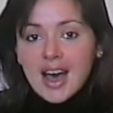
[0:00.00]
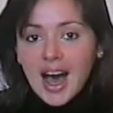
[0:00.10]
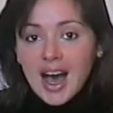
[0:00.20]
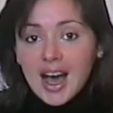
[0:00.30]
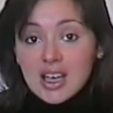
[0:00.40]

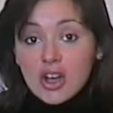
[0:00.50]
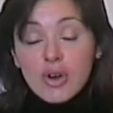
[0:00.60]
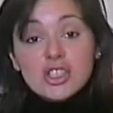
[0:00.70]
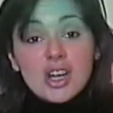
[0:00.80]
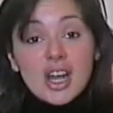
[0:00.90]
Uh,
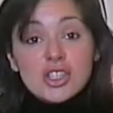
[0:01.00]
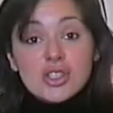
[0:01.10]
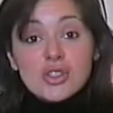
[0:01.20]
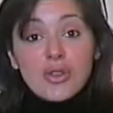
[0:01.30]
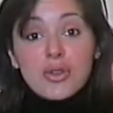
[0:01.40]

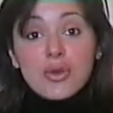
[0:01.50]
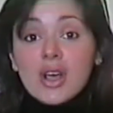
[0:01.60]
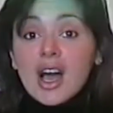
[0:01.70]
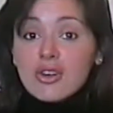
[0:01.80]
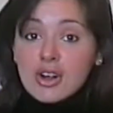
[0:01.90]
congratulations on
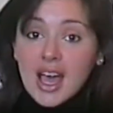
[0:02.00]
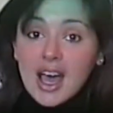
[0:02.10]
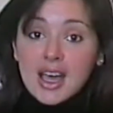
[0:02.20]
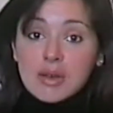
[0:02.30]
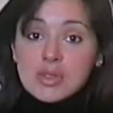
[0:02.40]
300
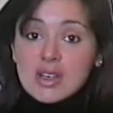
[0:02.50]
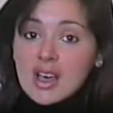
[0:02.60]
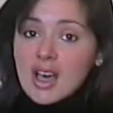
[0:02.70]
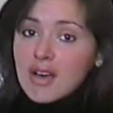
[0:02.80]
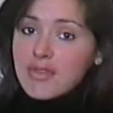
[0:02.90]
games,
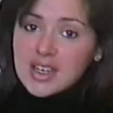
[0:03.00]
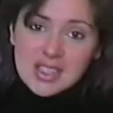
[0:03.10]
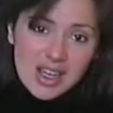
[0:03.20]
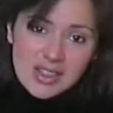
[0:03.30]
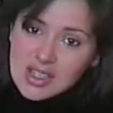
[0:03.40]
a
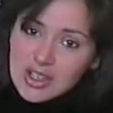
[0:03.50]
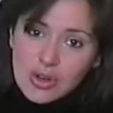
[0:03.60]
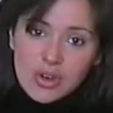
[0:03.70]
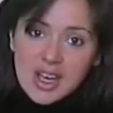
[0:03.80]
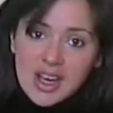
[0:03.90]
fantastic
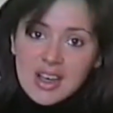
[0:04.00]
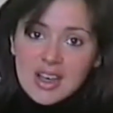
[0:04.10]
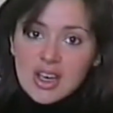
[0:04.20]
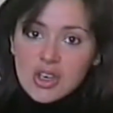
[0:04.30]
career.